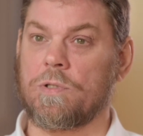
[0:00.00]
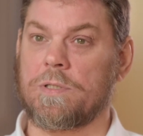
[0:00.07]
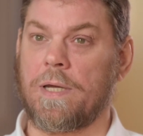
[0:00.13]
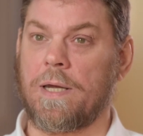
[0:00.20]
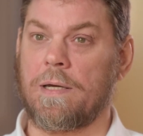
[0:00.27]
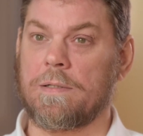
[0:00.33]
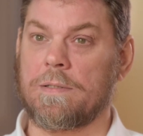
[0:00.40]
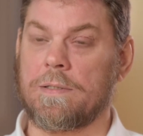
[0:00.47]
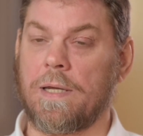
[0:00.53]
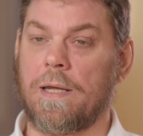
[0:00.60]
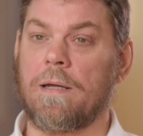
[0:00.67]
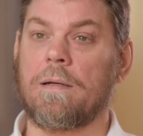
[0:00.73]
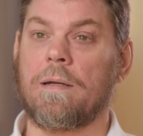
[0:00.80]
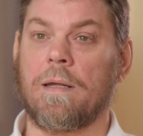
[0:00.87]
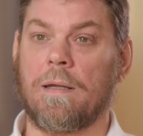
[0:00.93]
sound
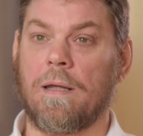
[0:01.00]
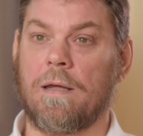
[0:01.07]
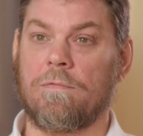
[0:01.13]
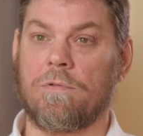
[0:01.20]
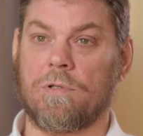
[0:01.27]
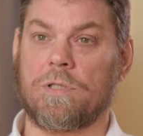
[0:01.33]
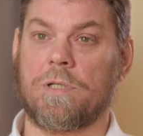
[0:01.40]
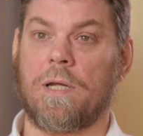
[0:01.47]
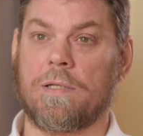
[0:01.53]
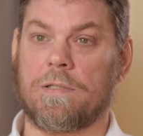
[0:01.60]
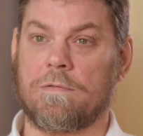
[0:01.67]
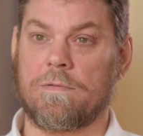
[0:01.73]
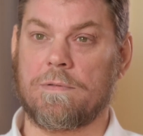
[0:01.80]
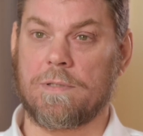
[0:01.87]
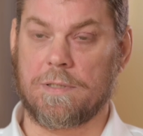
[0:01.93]
down and gave you a
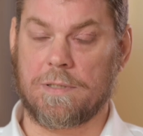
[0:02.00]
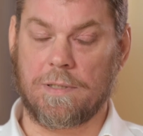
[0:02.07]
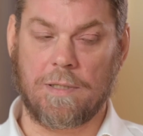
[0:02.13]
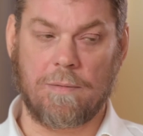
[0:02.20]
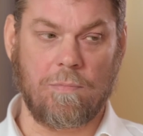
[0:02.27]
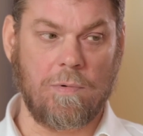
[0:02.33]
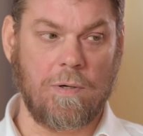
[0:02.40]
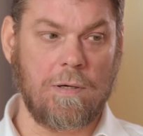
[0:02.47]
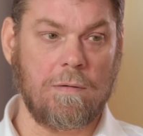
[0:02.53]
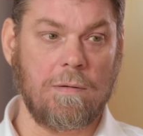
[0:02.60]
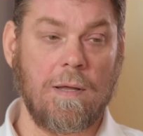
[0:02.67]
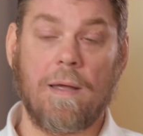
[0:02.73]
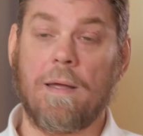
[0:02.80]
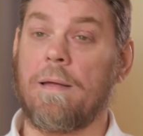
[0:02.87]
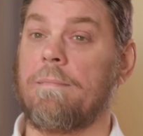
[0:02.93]
chance to sleep well.